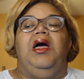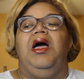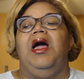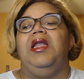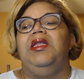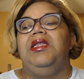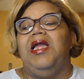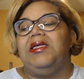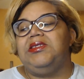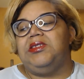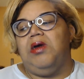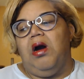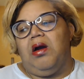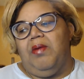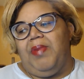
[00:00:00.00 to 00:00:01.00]
let's
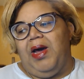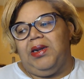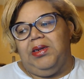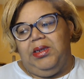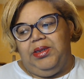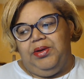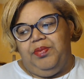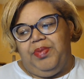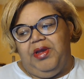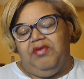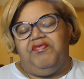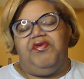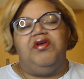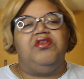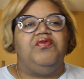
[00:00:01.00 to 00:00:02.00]
talk about it a little bit.
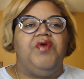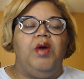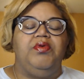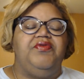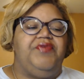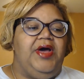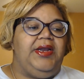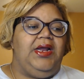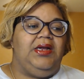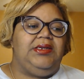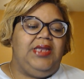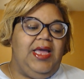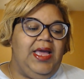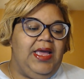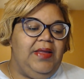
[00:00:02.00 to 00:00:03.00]
First of all, we found out
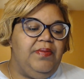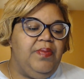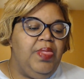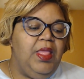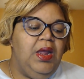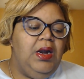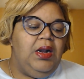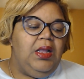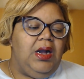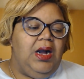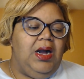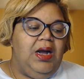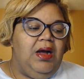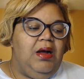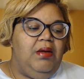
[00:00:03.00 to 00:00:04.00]
that
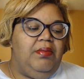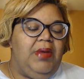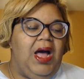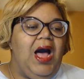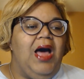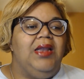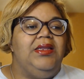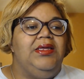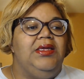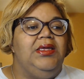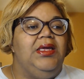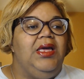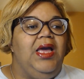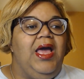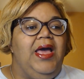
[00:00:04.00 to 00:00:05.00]

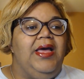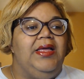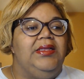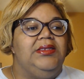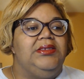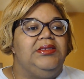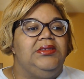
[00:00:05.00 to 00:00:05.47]
Holly has,